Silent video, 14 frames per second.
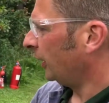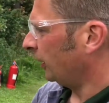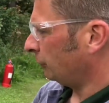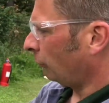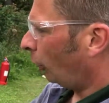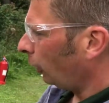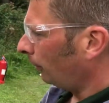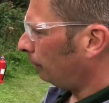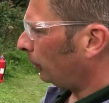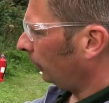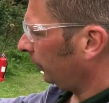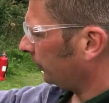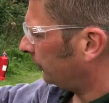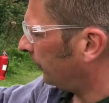it's all
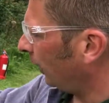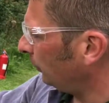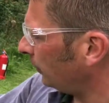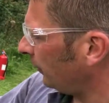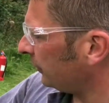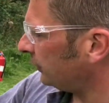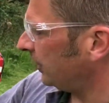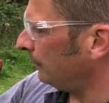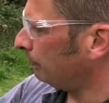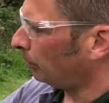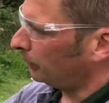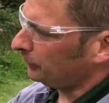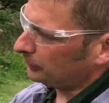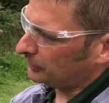boiled, it's down to the same point,